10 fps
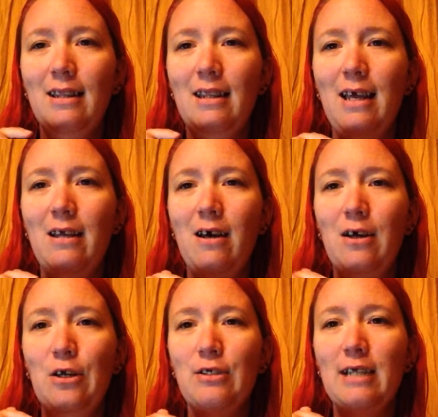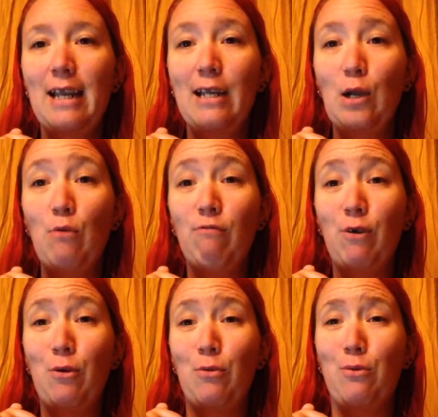Let Hunter take
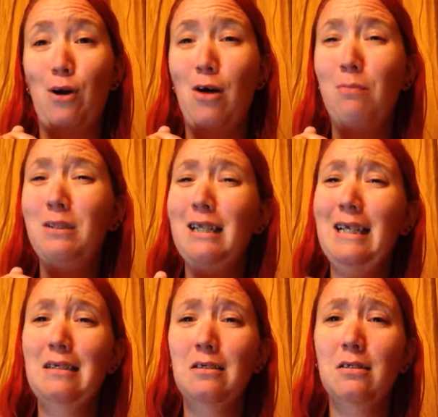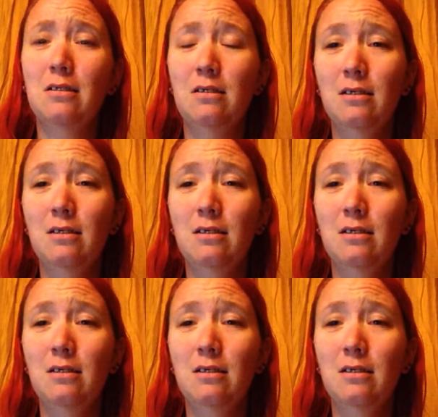over Raw, please.